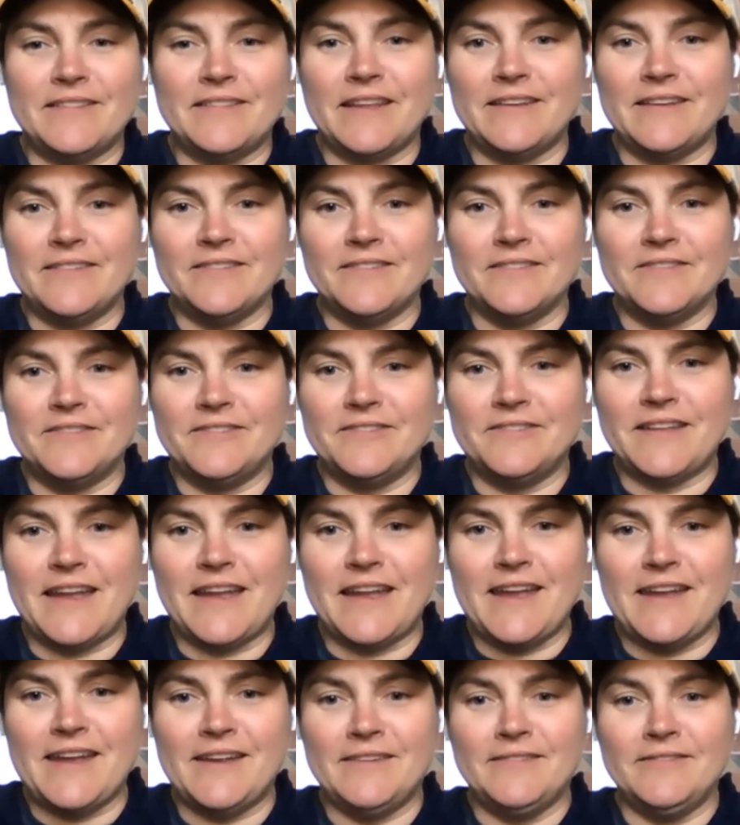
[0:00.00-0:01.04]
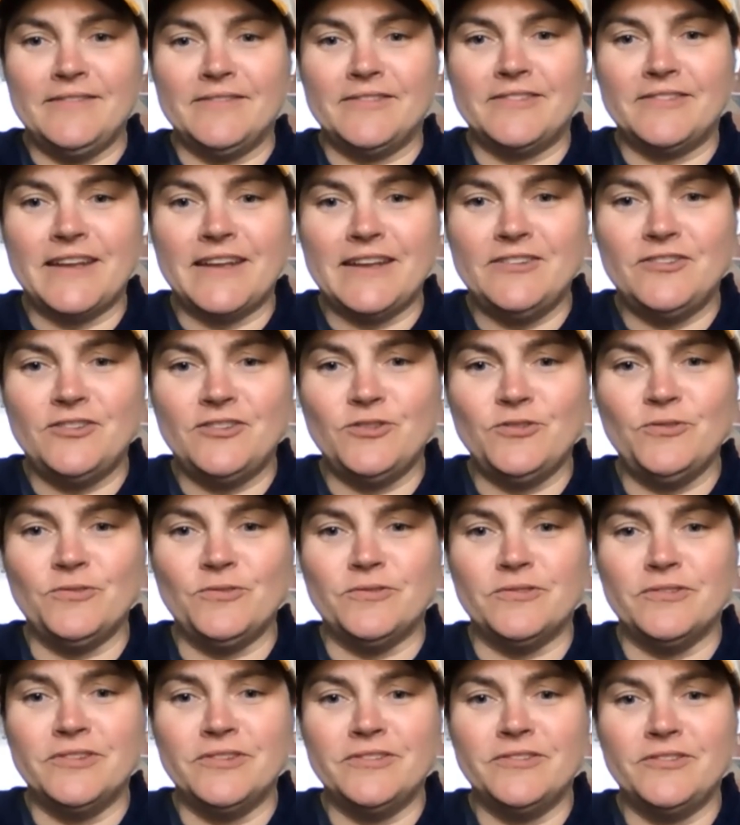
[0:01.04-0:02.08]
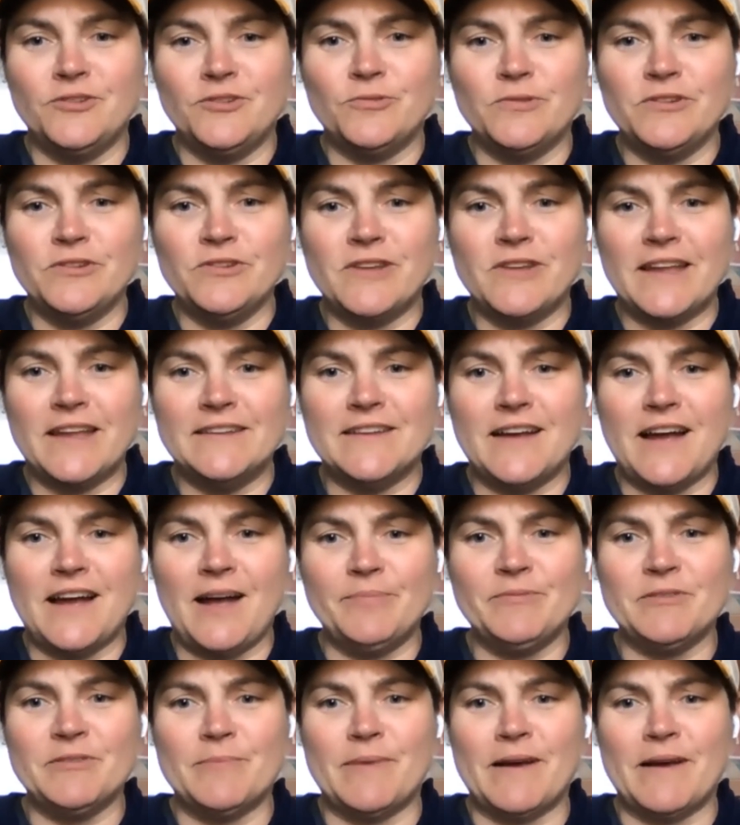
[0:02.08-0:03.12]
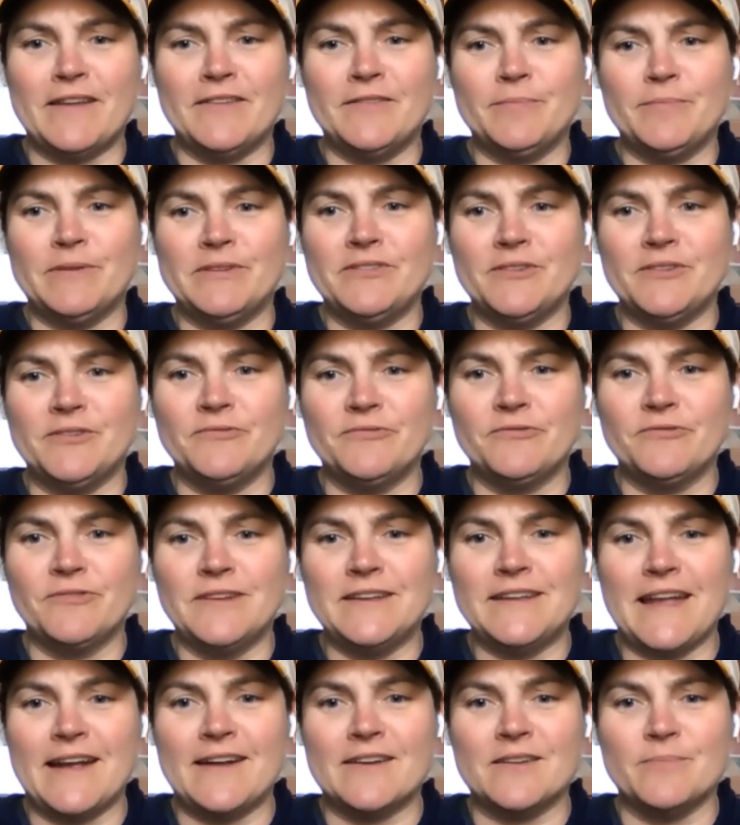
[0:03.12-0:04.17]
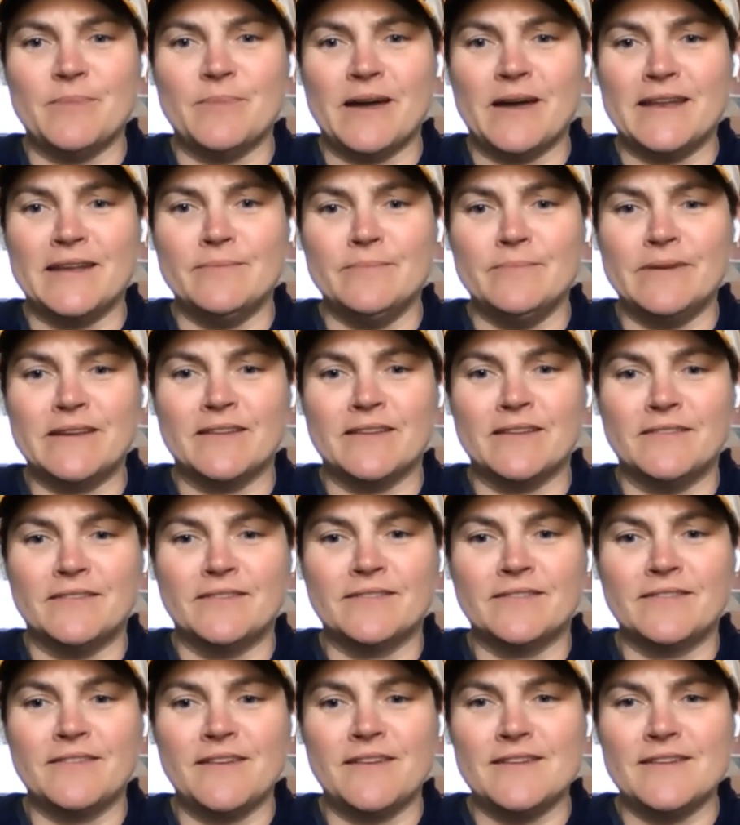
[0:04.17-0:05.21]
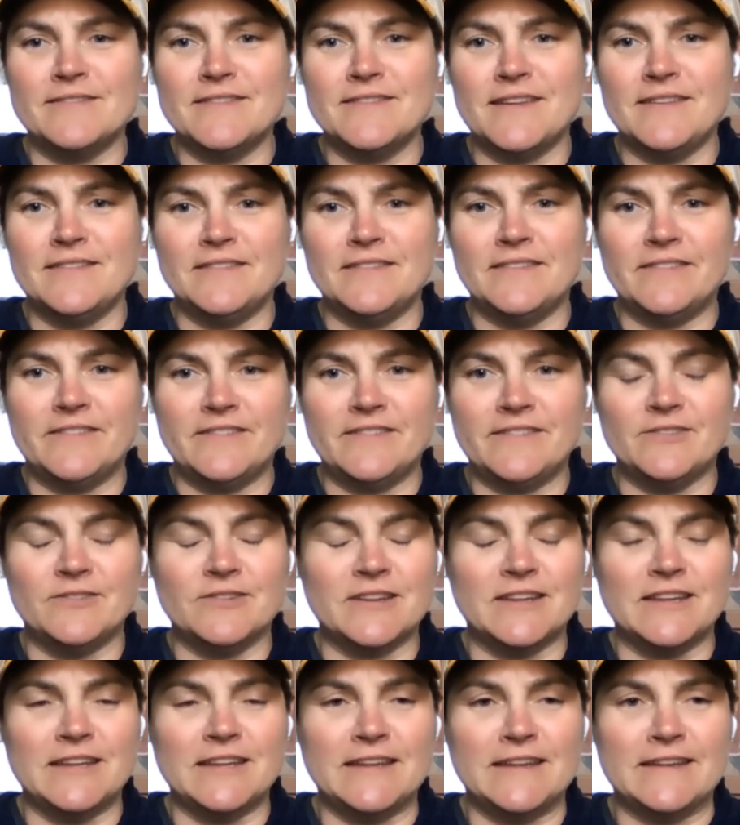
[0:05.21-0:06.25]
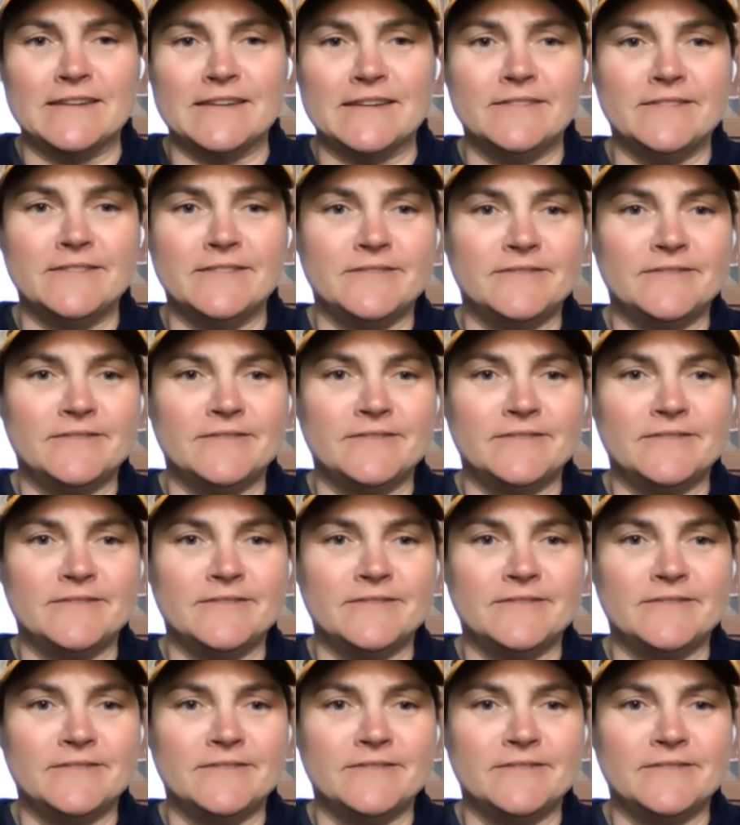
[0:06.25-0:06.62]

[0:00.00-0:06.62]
think stay tuned. Do what you can to optimize, but don't freak out about it because content is still king.